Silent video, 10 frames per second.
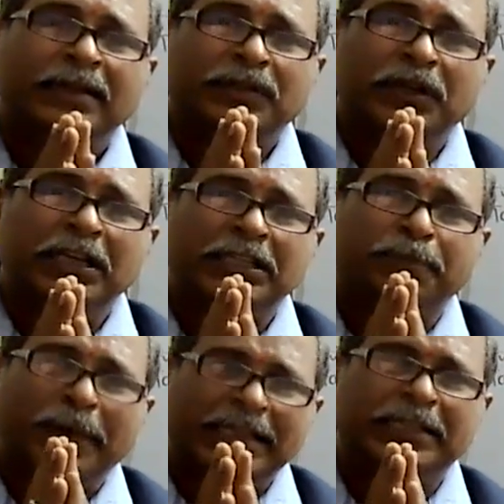so it
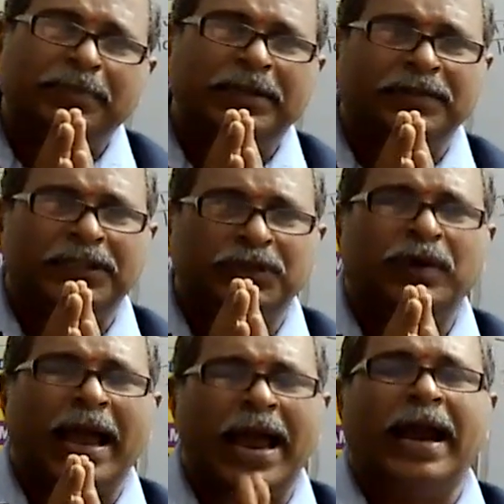is pressed between
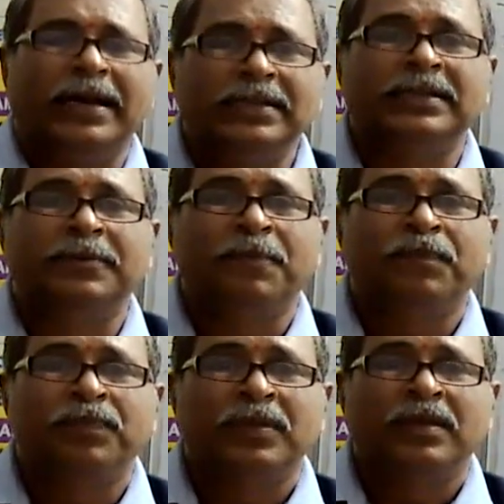two hands
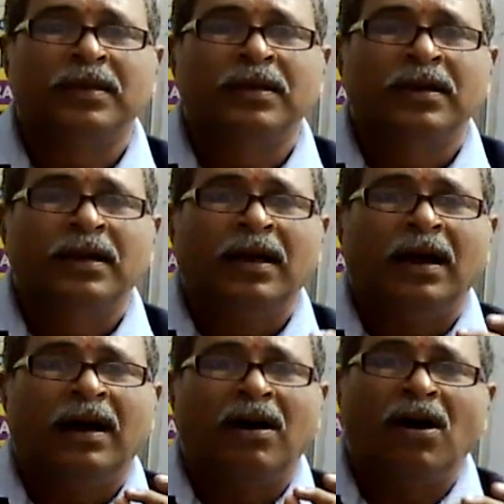
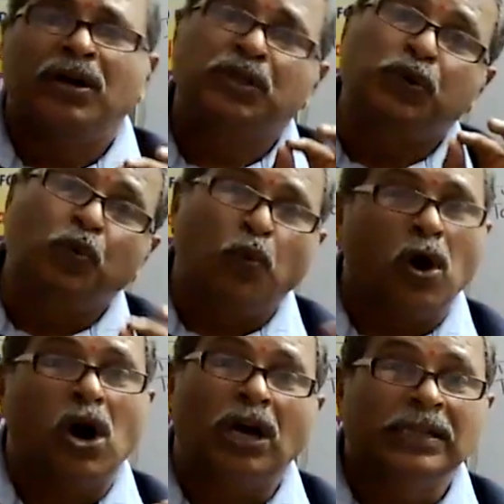or two
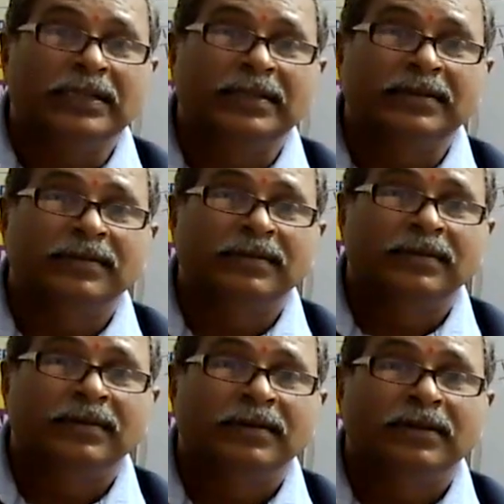walls,
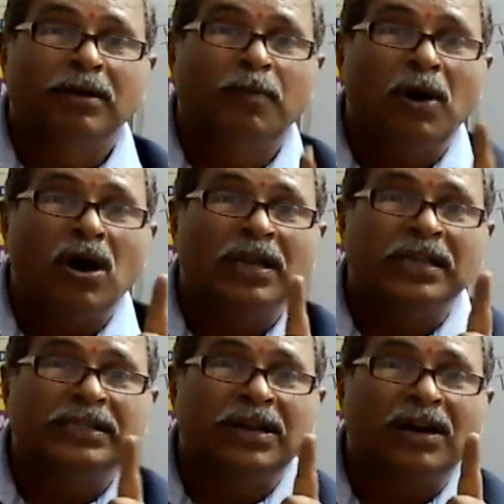the block
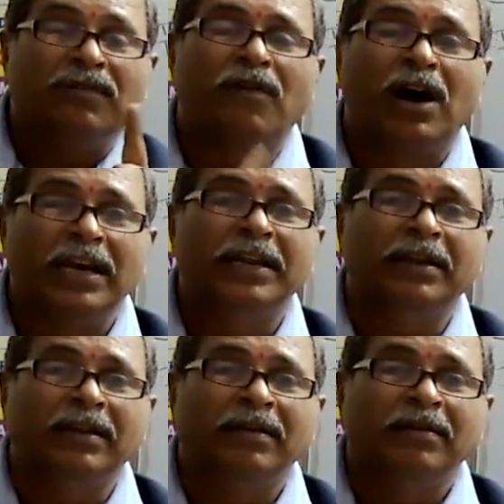is not
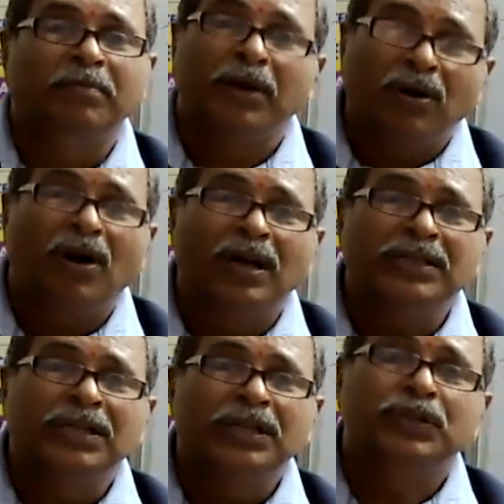falling because
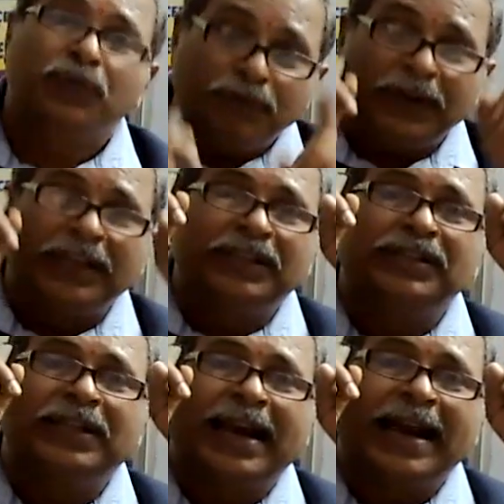two
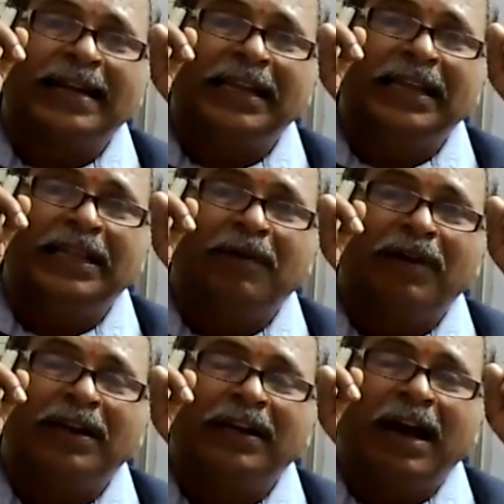frictions are acting in
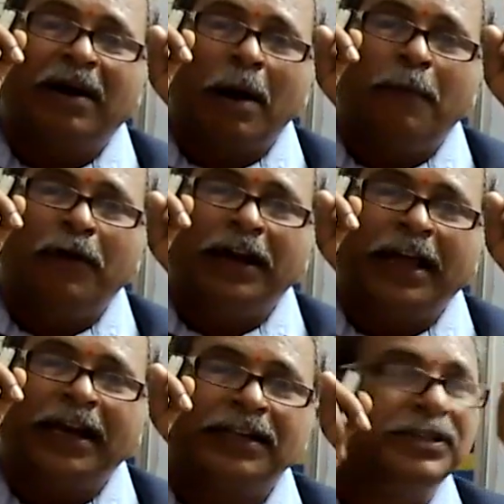the upward
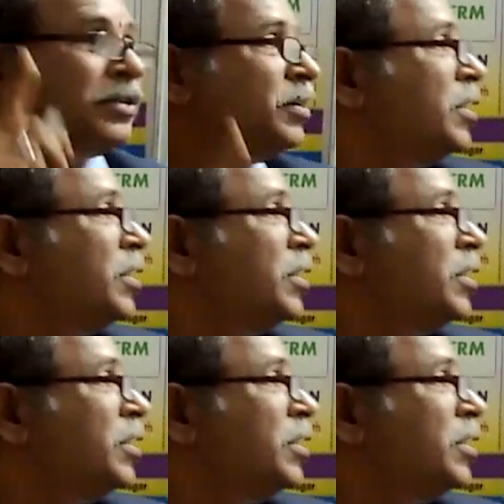direction.